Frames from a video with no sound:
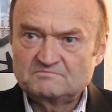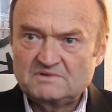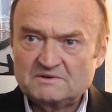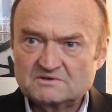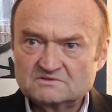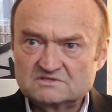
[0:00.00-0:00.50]

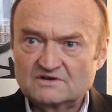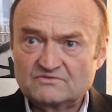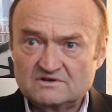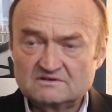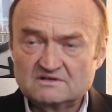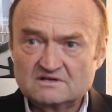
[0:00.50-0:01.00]
people's
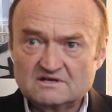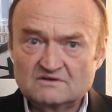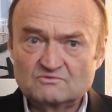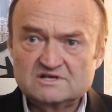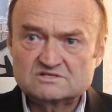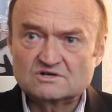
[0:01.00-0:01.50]
different
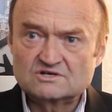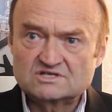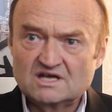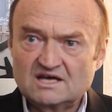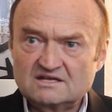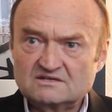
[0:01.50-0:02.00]

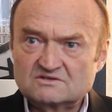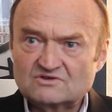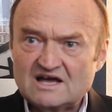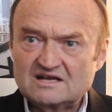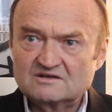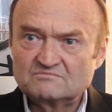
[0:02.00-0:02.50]
research and
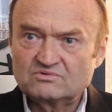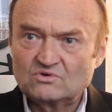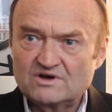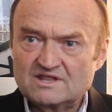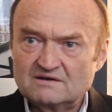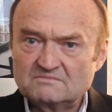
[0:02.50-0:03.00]
tried to
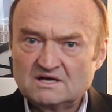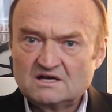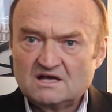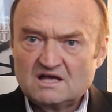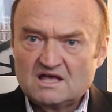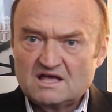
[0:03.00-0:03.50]
employ them
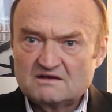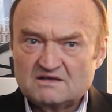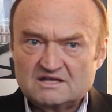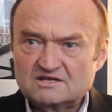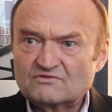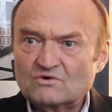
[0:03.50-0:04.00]

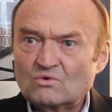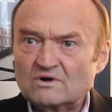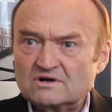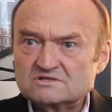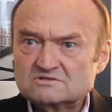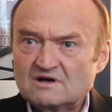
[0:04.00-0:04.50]
in different
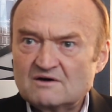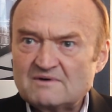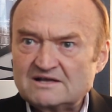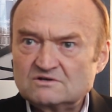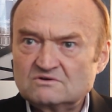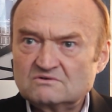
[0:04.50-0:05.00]
orders. So I
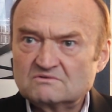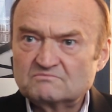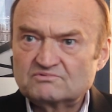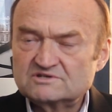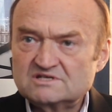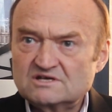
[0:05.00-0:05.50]
might do
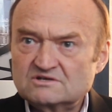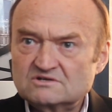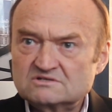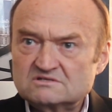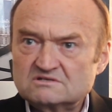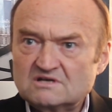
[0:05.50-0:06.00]

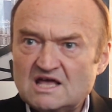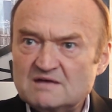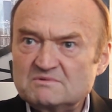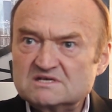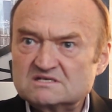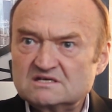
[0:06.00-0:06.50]
procedures
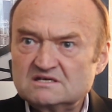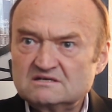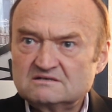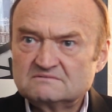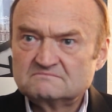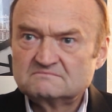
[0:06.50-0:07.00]
ABC,
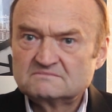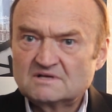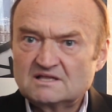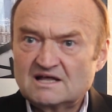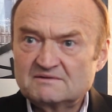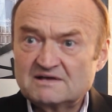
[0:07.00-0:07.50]

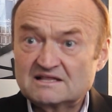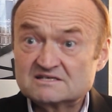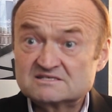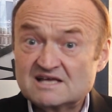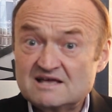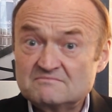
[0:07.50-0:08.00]
and then I take the
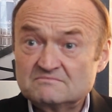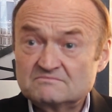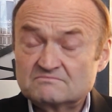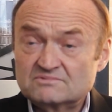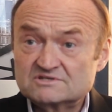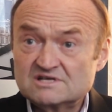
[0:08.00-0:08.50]
same
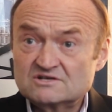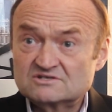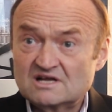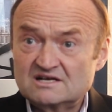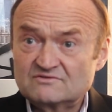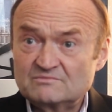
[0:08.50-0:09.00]
procedures
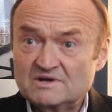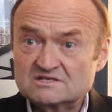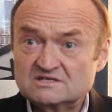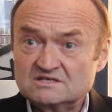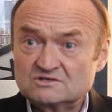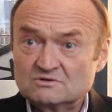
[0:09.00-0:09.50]
on a different
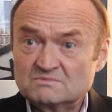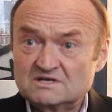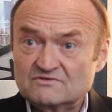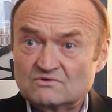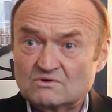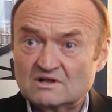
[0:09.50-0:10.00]
patient and do them in a
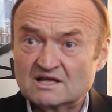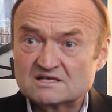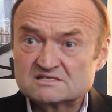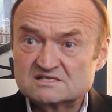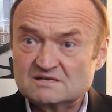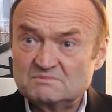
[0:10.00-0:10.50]
different order, like
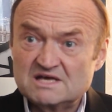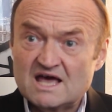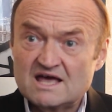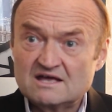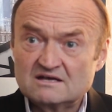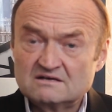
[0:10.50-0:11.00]

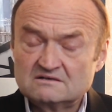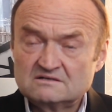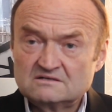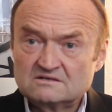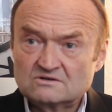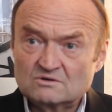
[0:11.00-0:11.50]
CBA
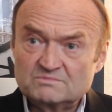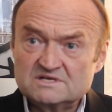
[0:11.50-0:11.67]
or